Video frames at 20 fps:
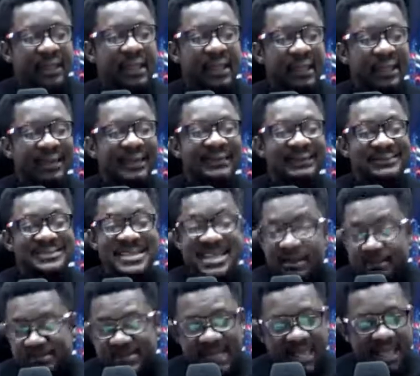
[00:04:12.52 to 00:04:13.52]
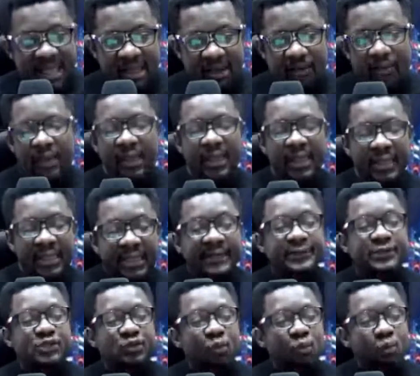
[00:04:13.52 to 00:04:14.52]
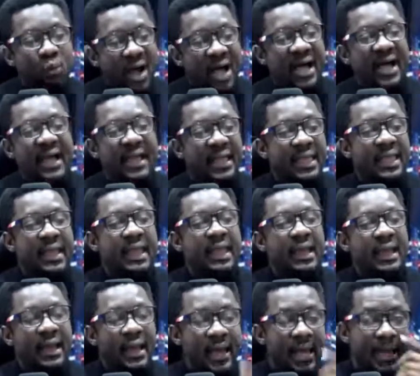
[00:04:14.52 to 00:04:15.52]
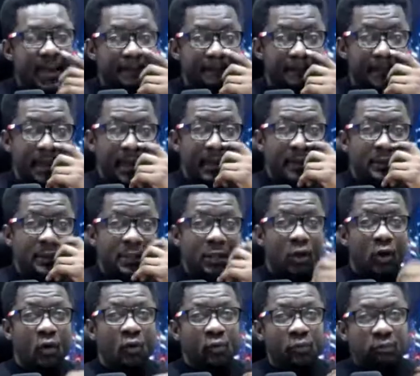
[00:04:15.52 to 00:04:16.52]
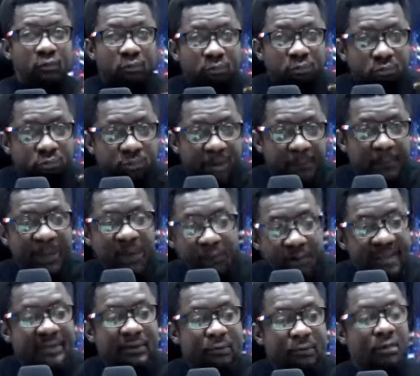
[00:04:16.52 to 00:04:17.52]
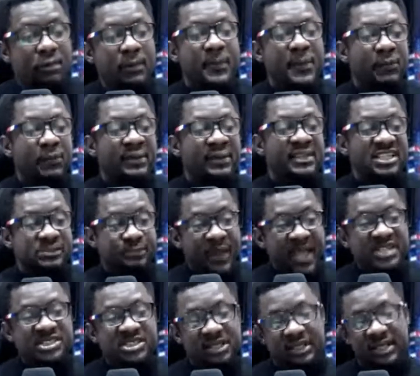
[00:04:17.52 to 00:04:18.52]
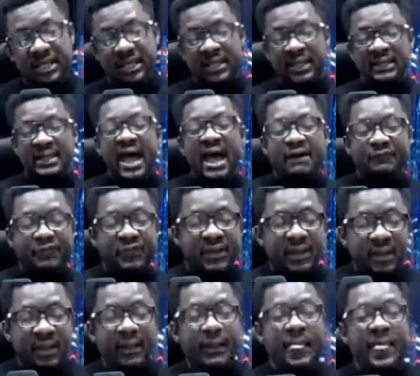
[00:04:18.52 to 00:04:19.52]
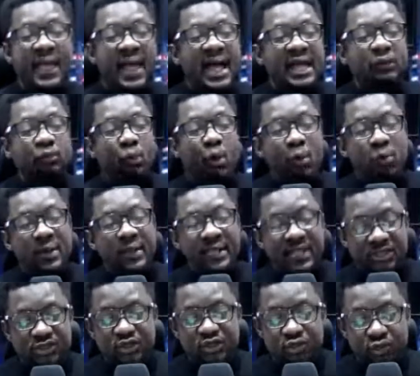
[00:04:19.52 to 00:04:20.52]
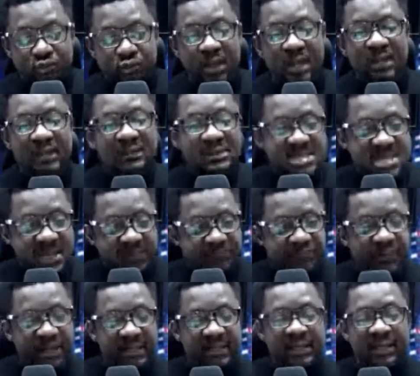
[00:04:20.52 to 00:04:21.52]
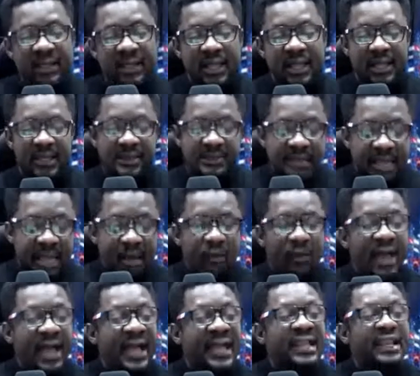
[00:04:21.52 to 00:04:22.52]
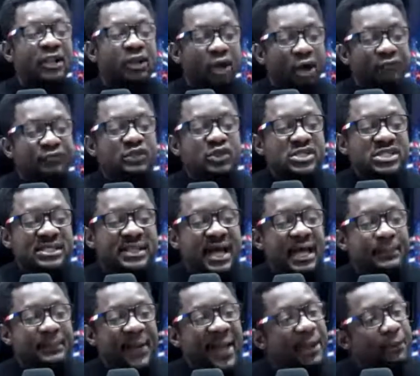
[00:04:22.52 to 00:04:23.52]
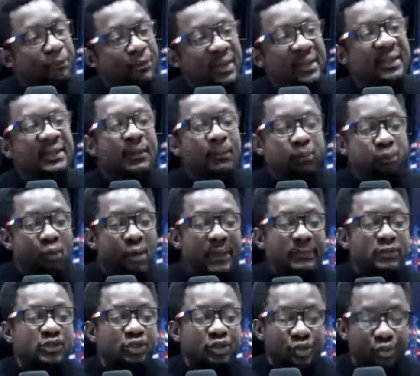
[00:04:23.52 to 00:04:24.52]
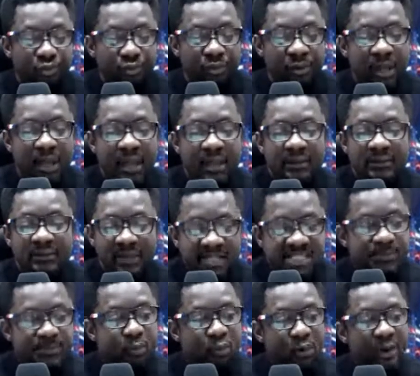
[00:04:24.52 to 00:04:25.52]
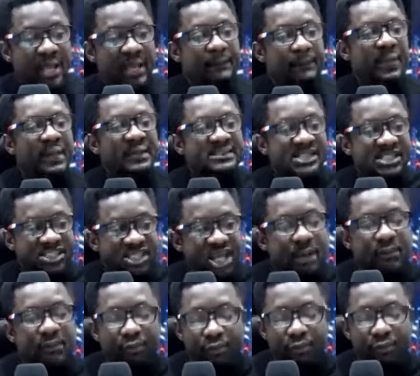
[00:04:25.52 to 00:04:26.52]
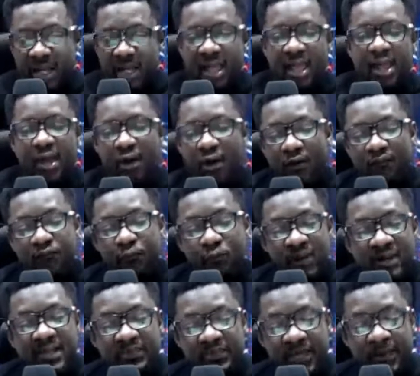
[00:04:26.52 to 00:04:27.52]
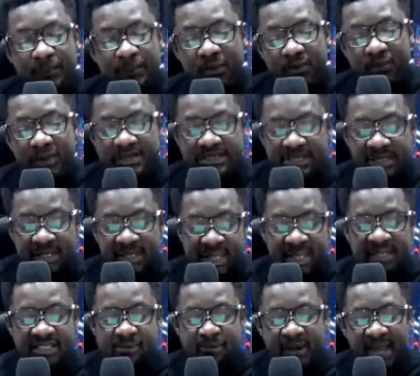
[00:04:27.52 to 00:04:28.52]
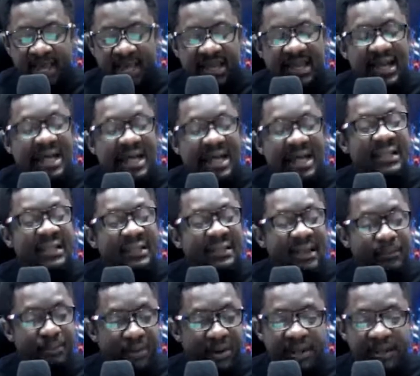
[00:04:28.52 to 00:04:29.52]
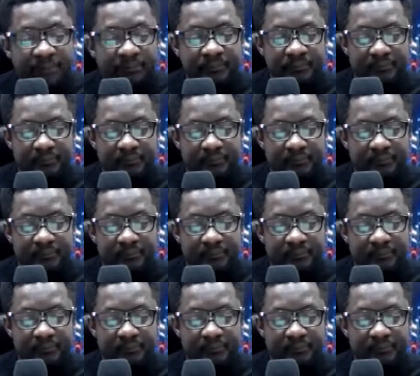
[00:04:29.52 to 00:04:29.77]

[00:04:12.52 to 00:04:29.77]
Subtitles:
in deep down into why we parent the way we parent, especially in Africa, and what we need to do differently. Now, I love to start by reading a poem to you. This poem is a summary of what I think parenting is by Khalil Gibran.